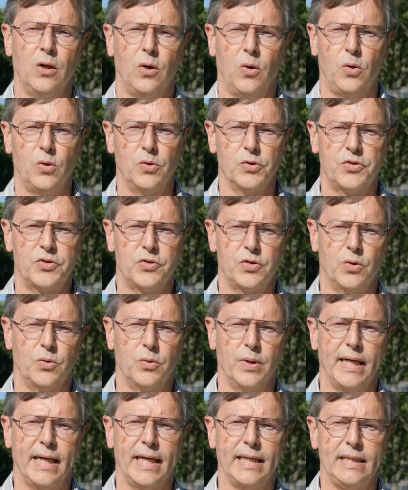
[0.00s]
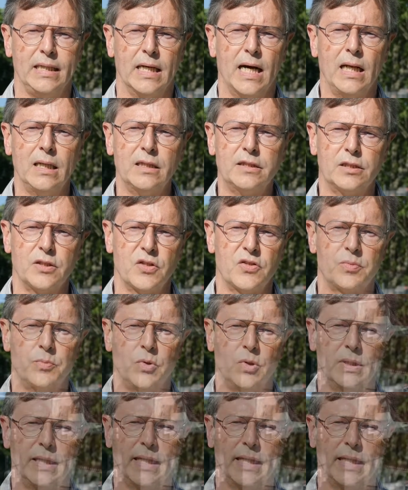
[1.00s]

also an ultra-small